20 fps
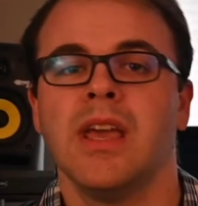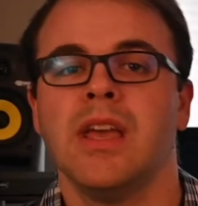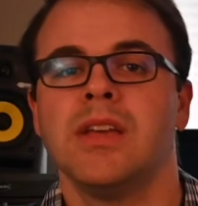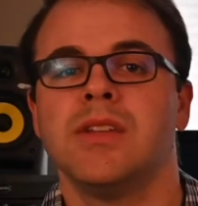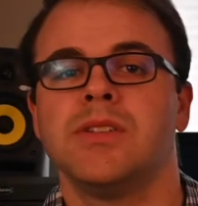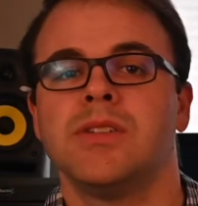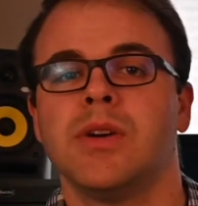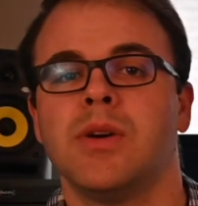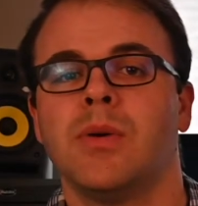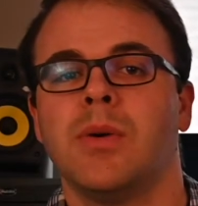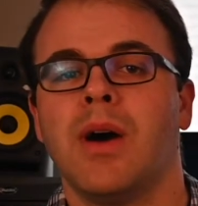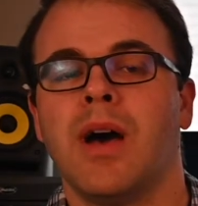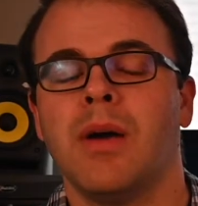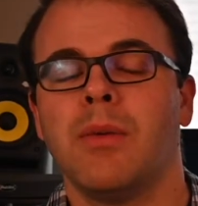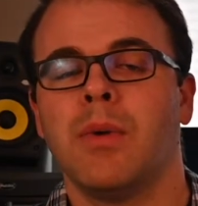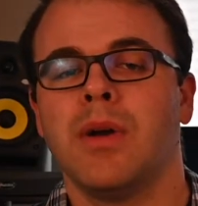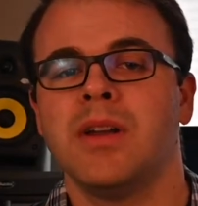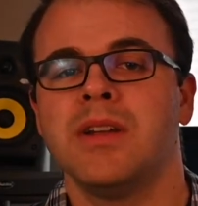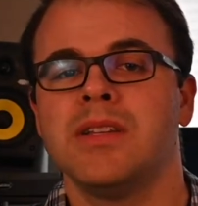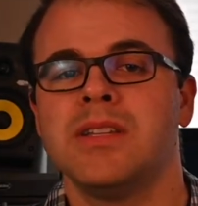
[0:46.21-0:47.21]
So I
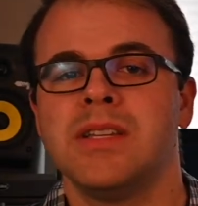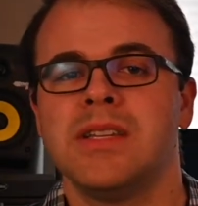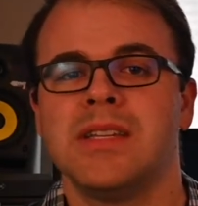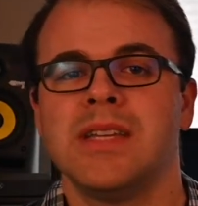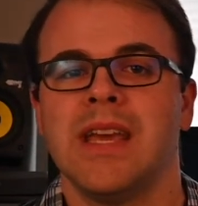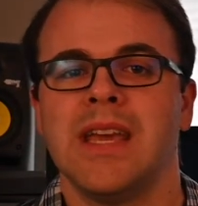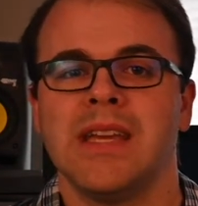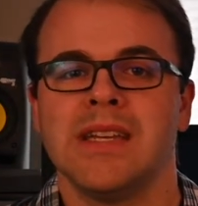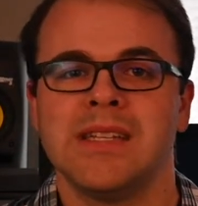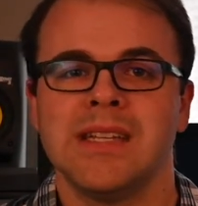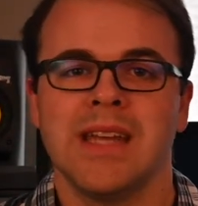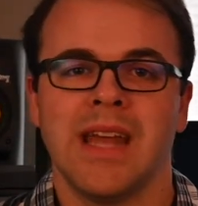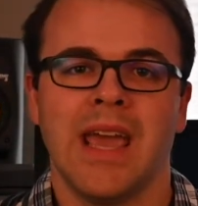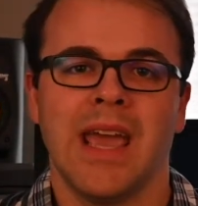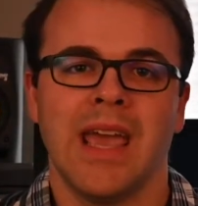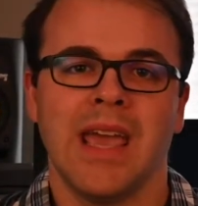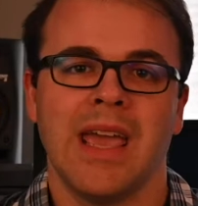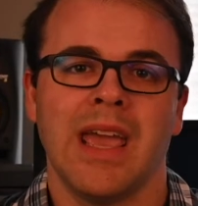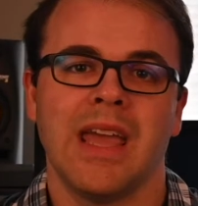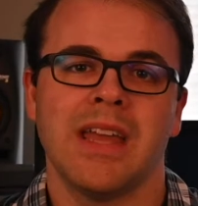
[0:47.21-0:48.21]
wanted to take
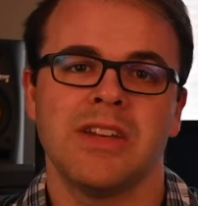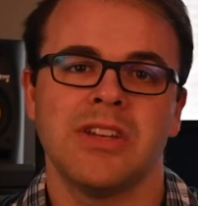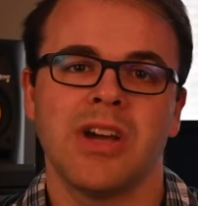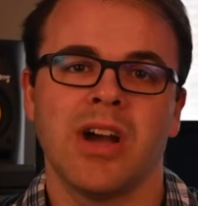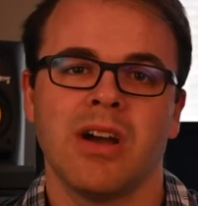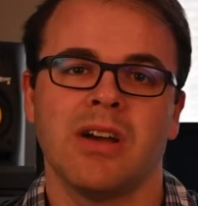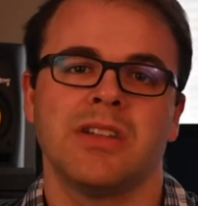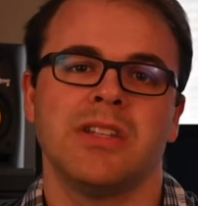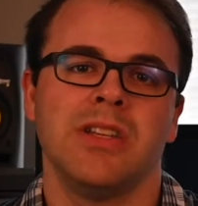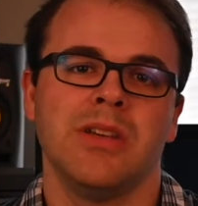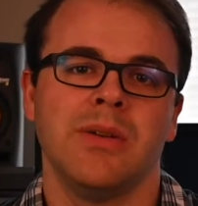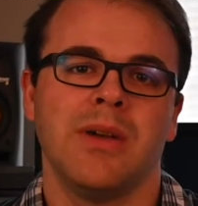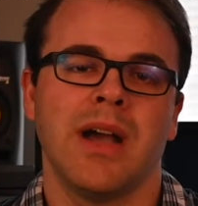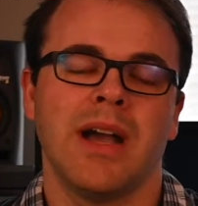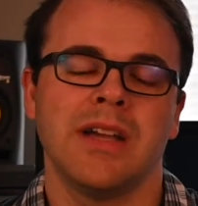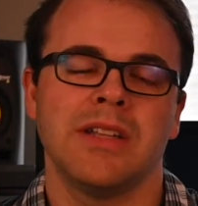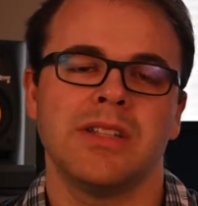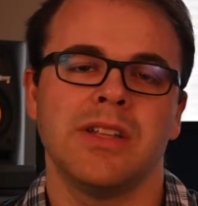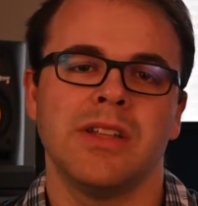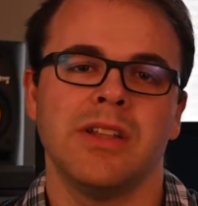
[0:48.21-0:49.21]
today and talk to you
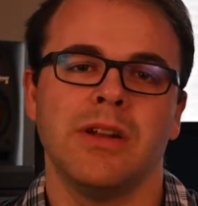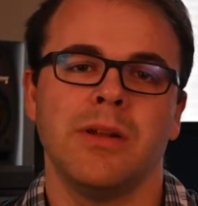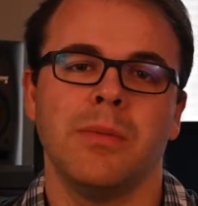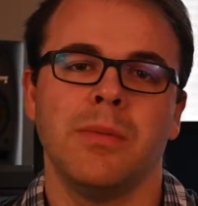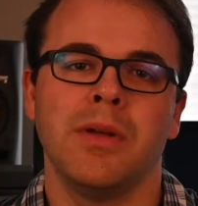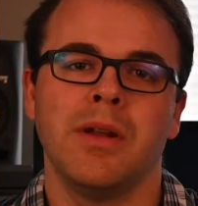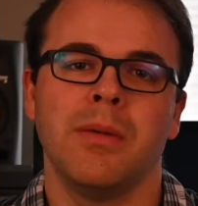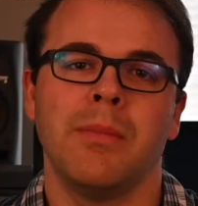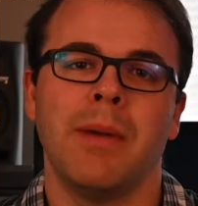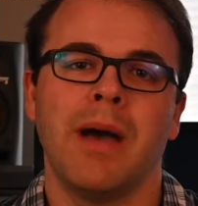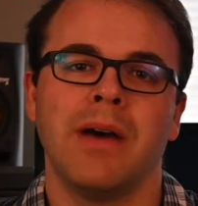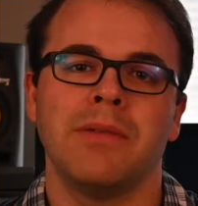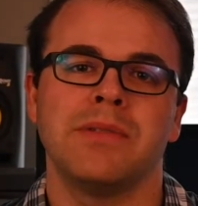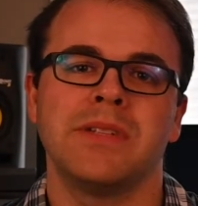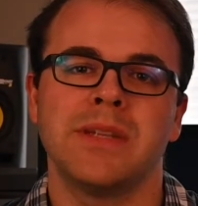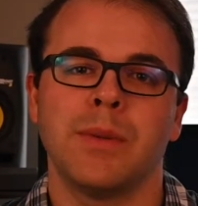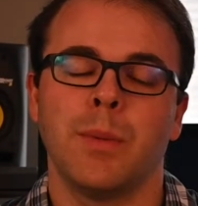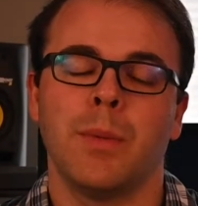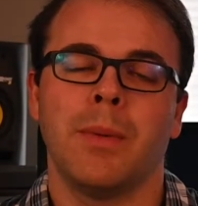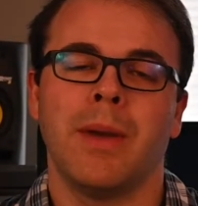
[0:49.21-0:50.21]
guys a little bit about
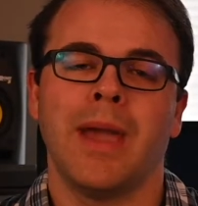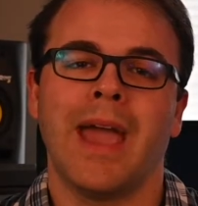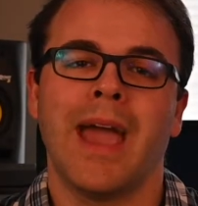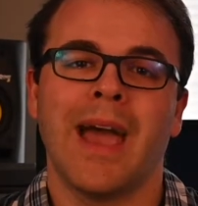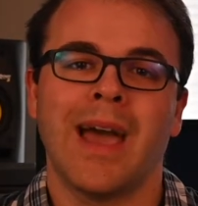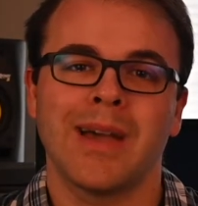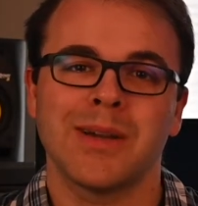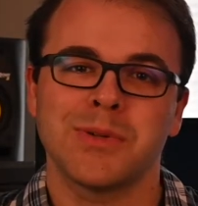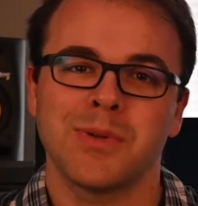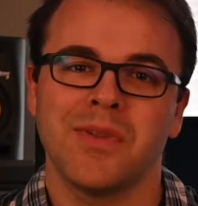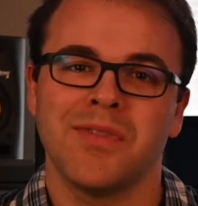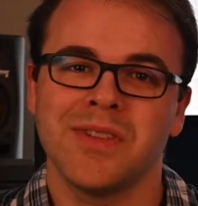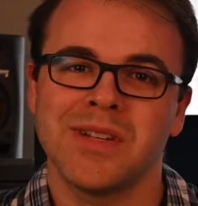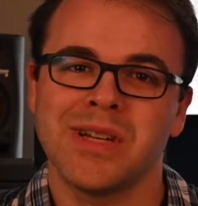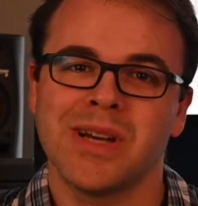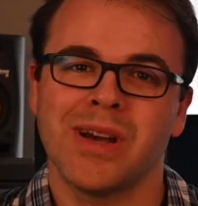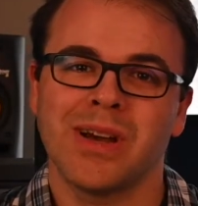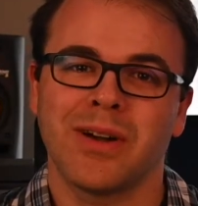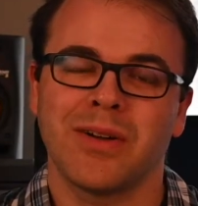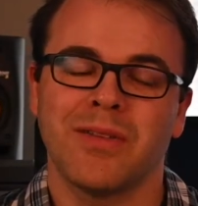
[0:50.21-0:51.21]
some of my actual
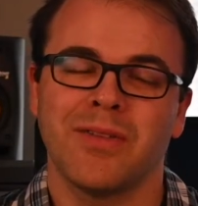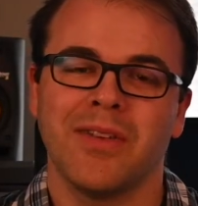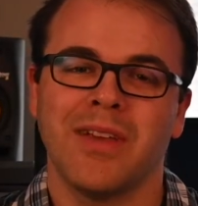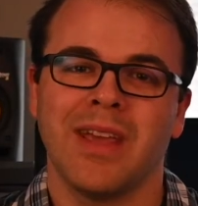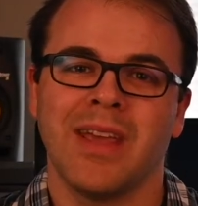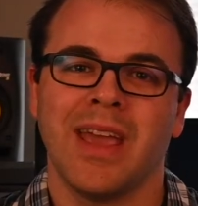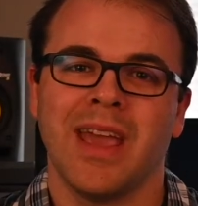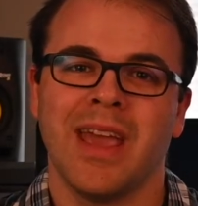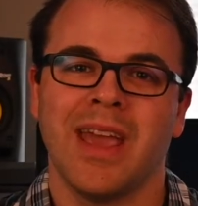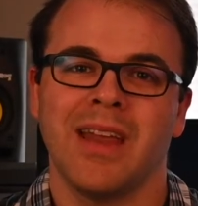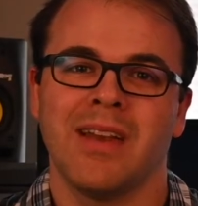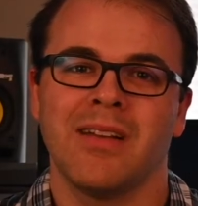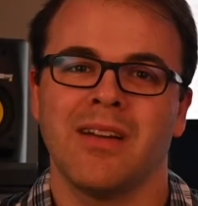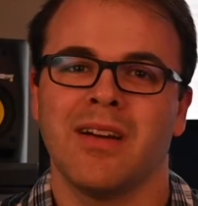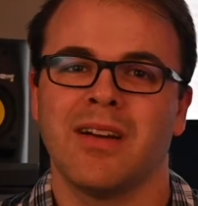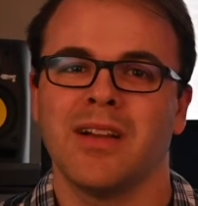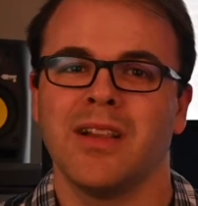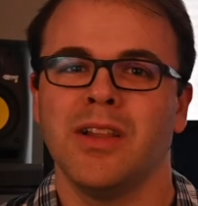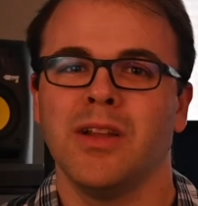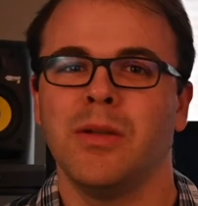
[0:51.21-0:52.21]
photography and
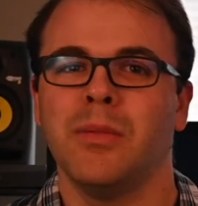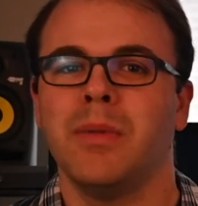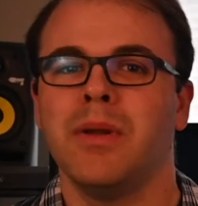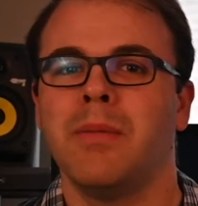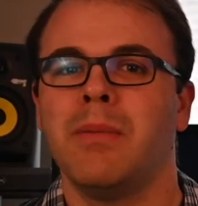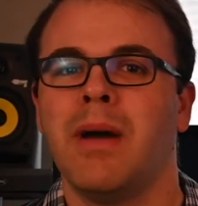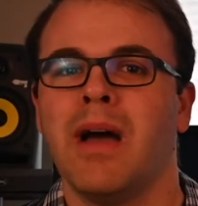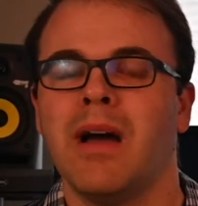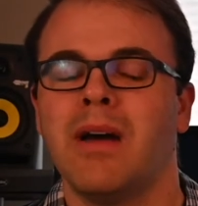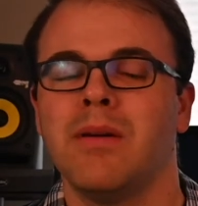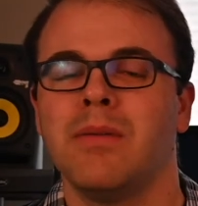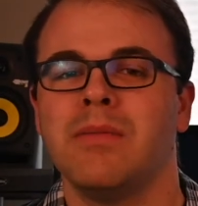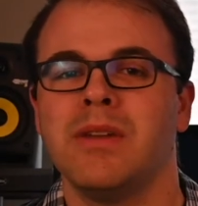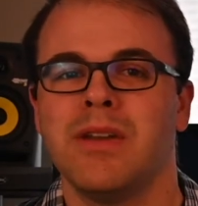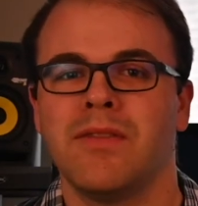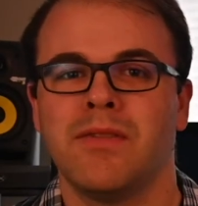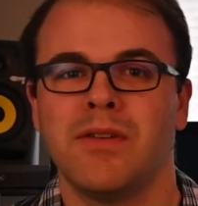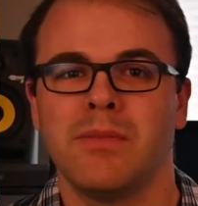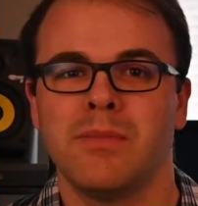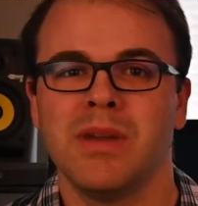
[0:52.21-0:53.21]
talk a little bit about
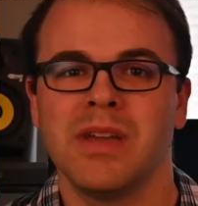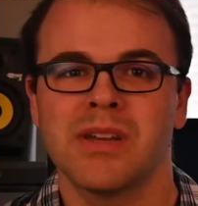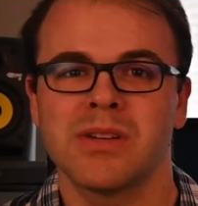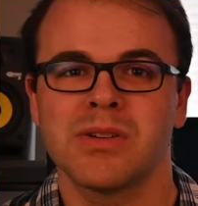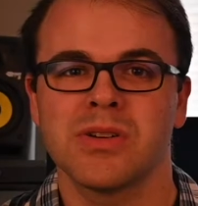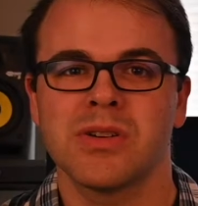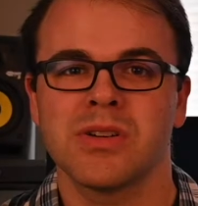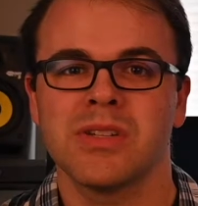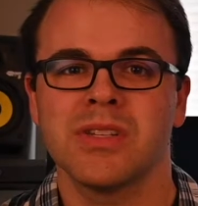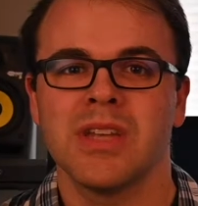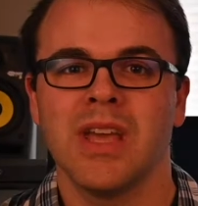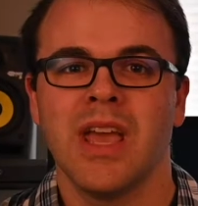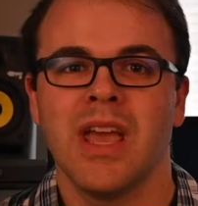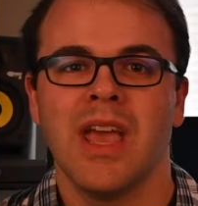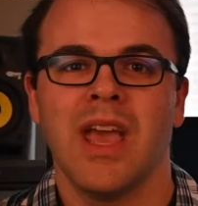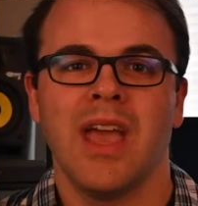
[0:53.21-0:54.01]
different pictures.